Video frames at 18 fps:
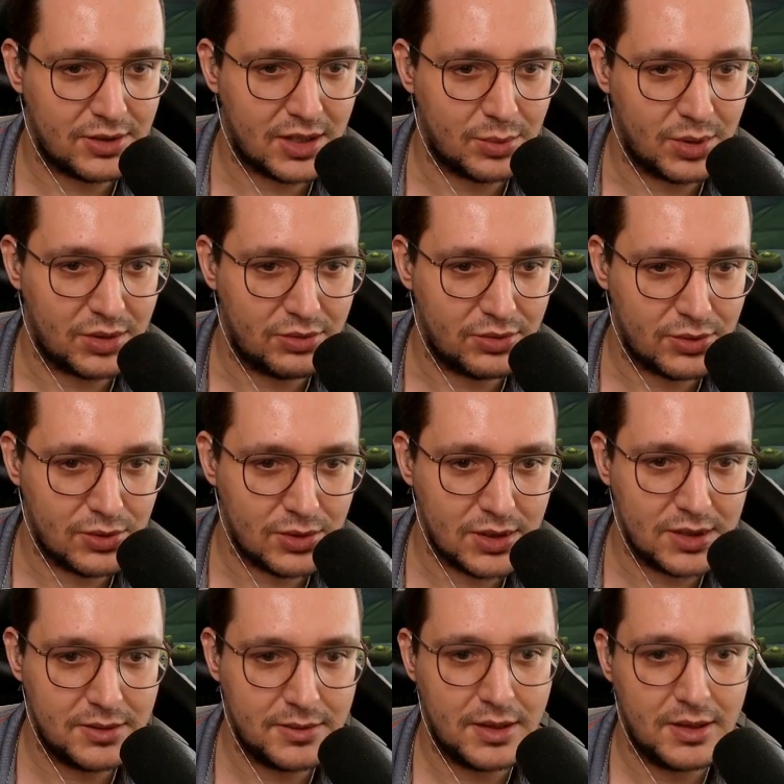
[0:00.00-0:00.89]

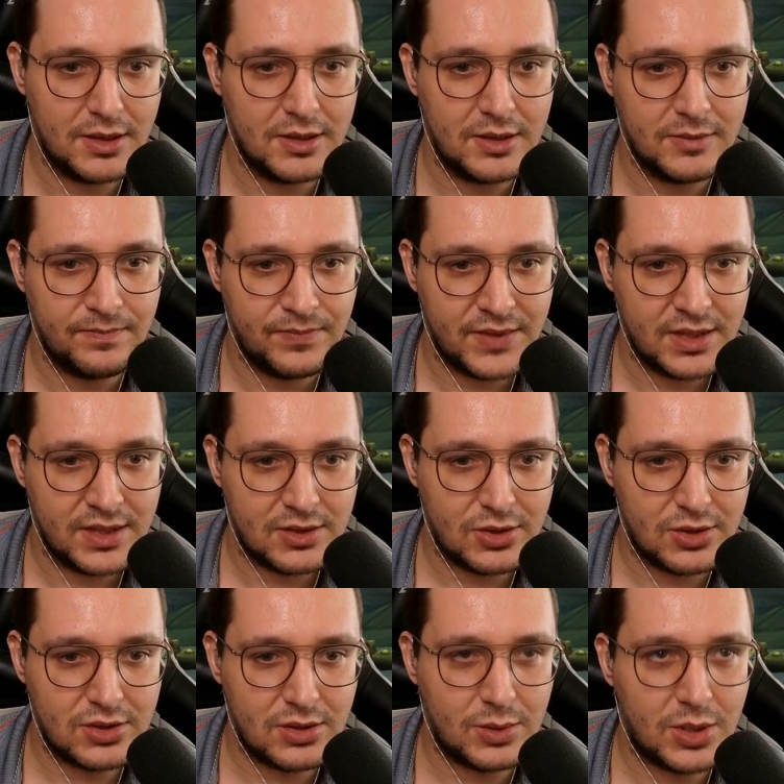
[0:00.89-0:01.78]
before.
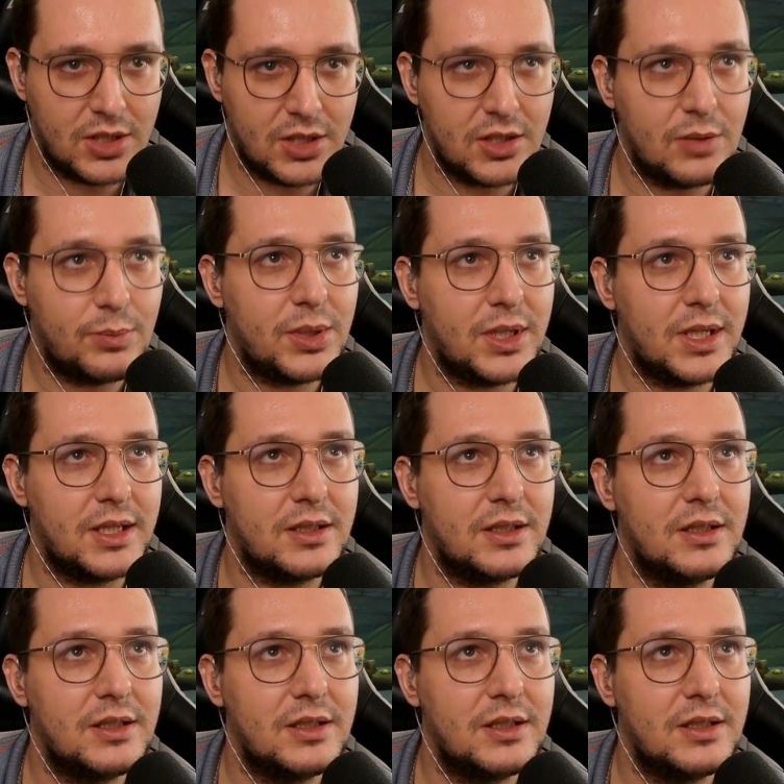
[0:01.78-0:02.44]
Custom audio pack.